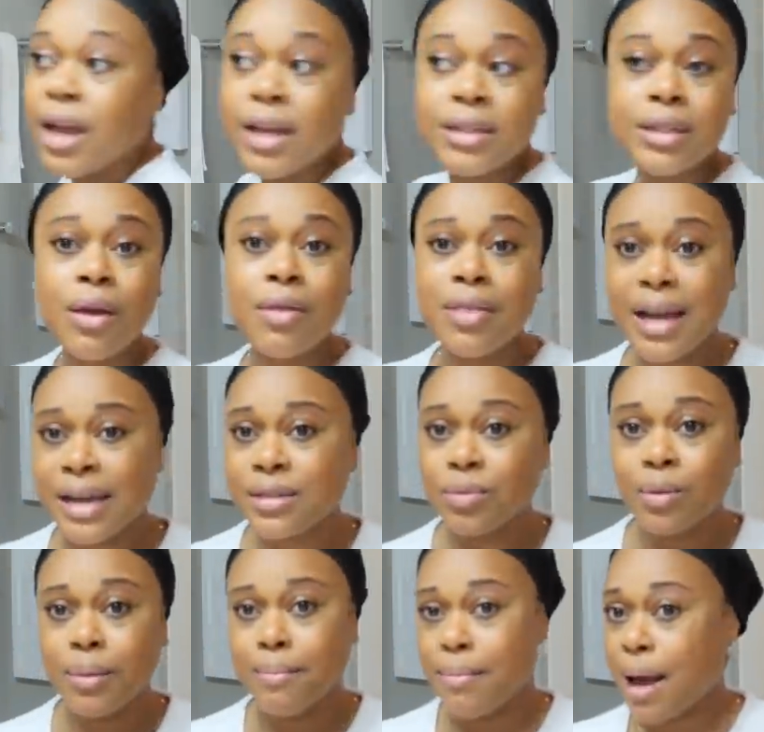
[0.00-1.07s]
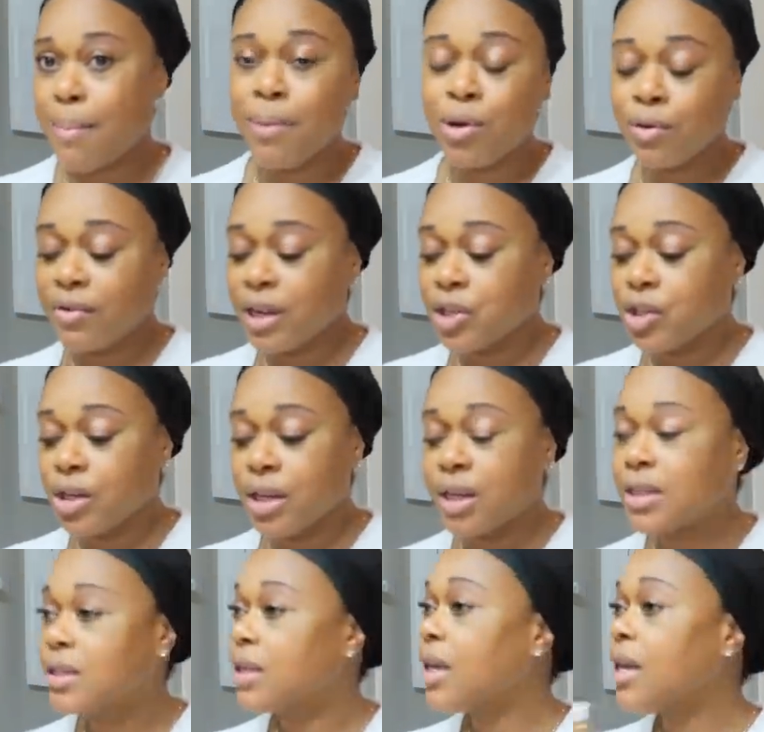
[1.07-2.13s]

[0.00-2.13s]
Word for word: And so that's what my motivation is.